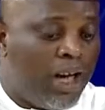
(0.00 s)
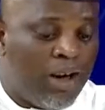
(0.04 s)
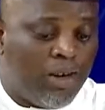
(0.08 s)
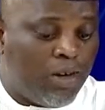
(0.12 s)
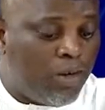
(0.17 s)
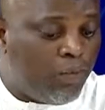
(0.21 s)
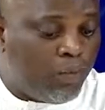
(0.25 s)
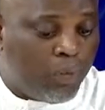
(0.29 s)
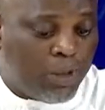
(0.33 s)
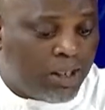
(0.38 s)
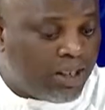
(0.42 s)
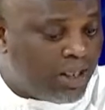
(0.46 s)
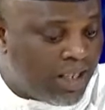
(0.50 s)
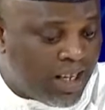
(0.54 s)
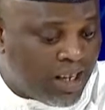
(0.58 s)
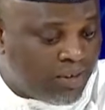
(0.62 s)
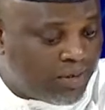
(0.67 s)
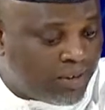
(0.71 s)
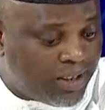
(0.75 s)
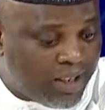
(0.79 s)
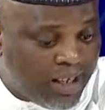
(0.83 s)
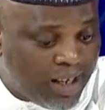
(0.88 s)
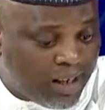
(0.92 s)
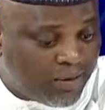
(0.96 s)
compete in
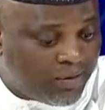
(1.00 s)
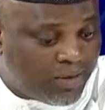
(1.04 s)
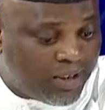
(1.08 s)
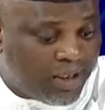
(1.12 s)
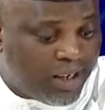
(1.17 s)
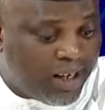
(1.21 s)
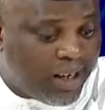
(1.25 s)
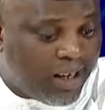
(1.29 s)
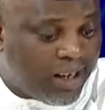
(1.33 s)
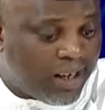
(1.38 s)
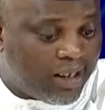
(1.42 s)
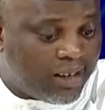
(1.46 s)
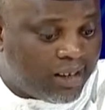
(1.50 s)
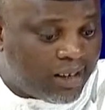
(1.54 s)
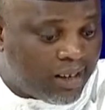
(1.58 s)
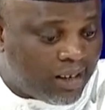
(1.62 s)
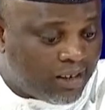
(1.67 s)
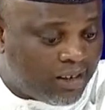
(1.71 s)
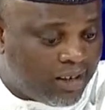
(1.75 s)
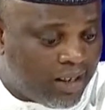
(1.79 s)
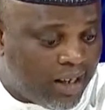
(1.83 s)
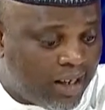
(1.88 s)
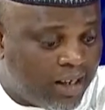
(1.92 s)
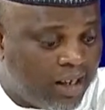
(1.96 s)

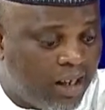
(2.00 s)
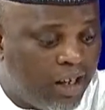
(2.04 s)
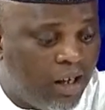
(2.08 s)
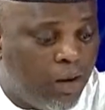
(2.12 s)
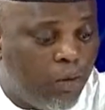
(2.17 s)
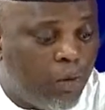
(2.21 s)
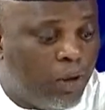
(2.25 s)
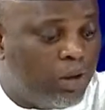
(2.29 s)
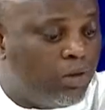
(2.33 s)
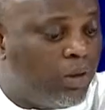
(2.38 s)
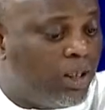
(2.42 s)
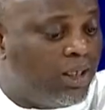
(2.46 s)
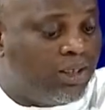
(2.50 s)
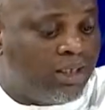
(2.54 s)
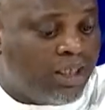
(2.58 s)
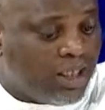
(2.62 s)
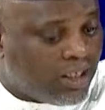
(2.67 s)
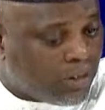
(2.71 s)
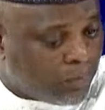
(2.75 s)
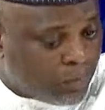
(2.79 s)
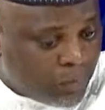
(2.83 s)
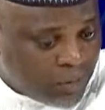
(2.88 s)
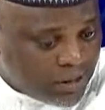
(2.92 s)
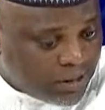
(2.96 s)
AFCFTA with
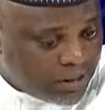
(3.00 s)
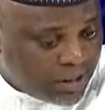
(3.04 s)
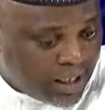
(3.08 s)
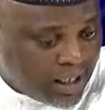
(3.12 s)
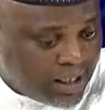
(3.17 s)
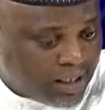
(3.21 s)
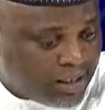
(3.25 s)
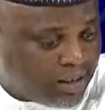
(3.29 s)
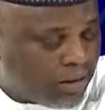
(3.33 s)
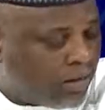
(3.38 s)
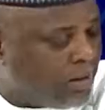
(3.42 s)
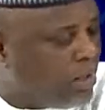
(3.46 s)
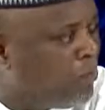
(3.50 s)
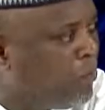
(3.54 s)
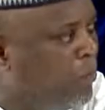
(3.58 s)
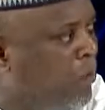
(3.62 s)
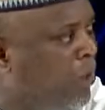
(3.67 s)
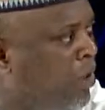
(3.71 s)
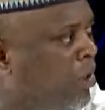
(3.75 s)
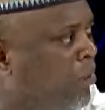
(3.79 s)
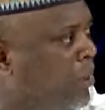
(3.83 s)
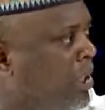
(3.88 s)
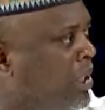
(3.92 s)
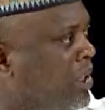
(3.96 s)
26%
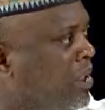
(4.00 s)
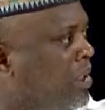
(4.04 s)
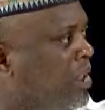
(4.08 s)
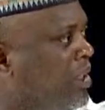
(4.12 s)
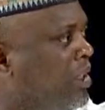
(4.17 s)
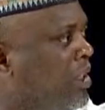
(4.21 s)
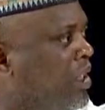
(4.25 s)
unemployment,